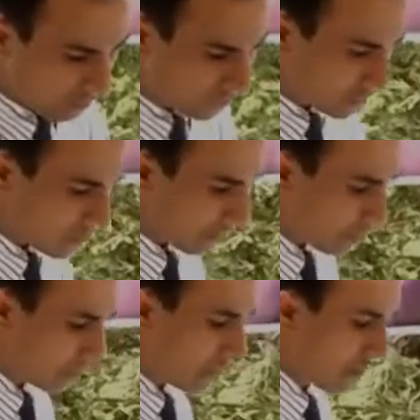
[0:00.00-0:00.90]
Is
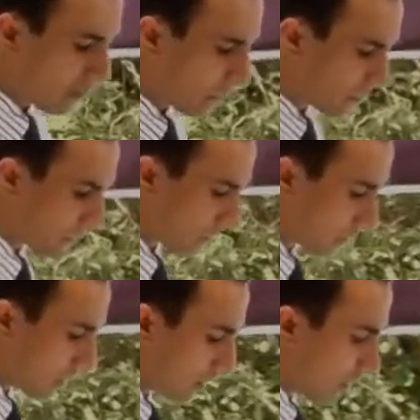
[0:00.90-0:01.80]
everyone there?
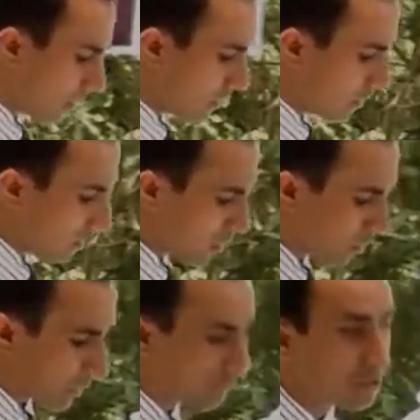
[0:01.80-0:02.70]

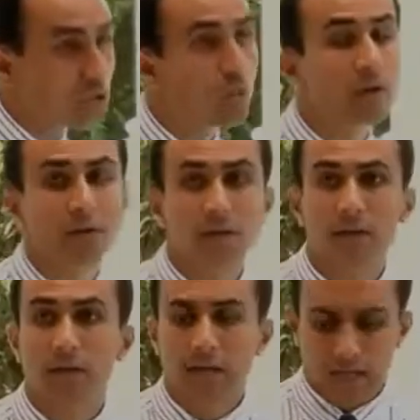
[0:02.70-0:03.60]
Okay, verse 1.
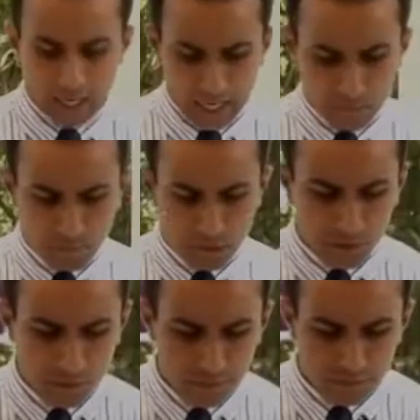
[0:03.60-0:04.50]
And
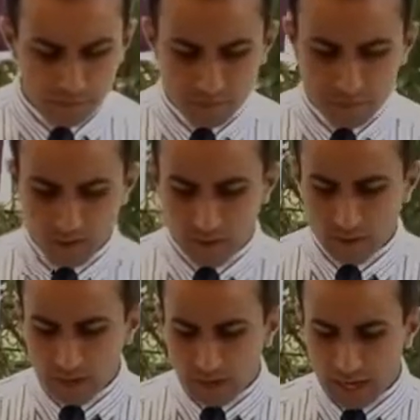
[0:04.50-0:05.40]
Miriam
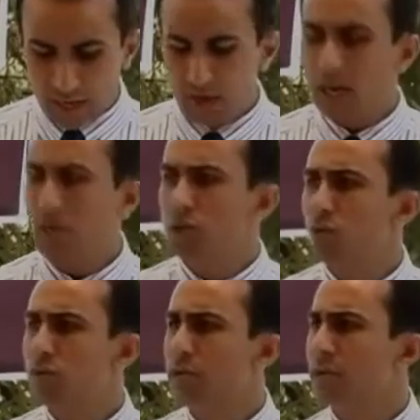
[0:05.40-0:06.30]
and Aaron.
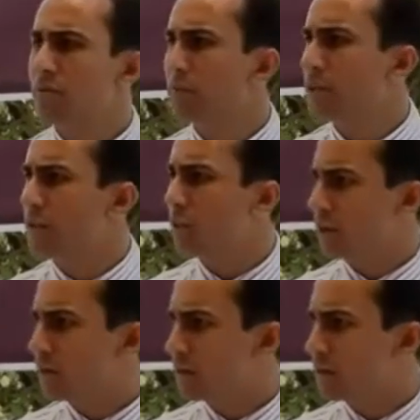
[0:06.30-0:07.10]
Who is Aaron, by the way?